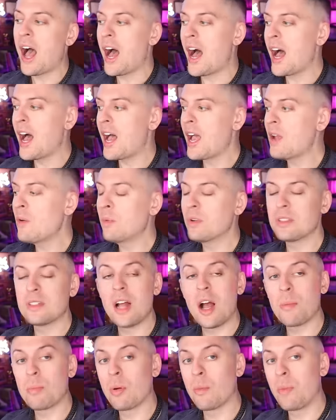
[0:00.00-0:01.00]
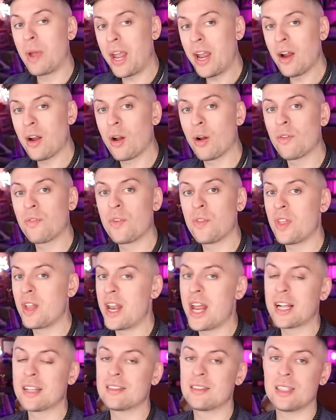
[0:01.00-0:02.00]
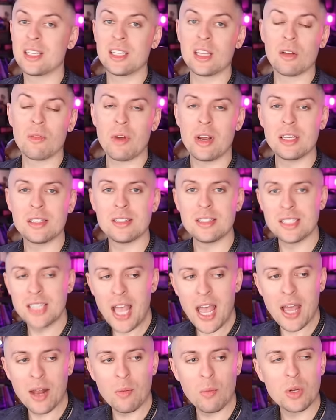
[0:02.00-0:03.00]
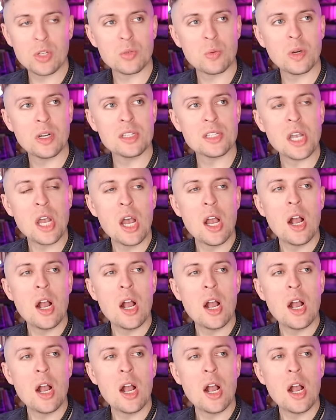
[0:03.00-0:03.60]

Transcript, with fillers: I was not prepared for the next thing that Ray said, which was,